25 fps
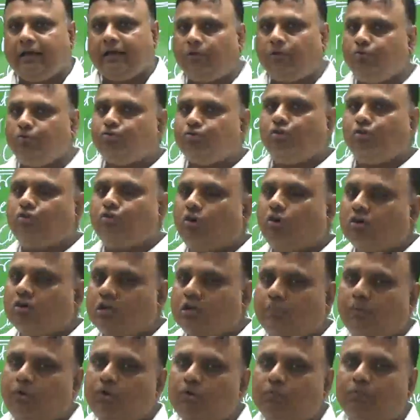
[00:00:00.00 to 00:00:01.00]
Rousseau talked
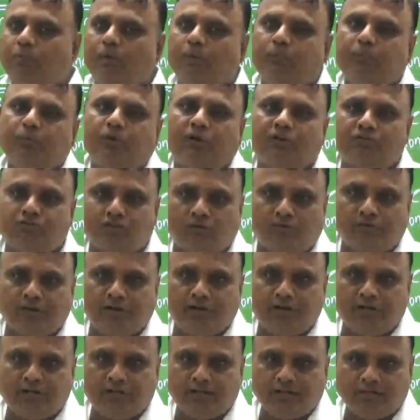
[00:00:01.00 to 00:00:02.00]
about popular
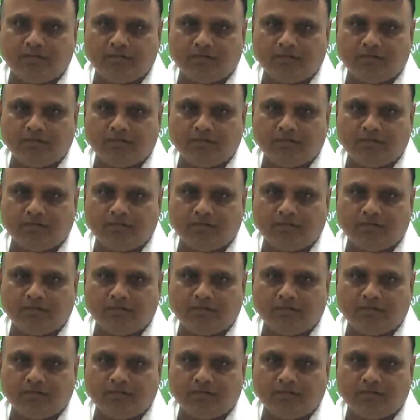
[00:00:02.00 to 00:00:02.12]
sovereignty.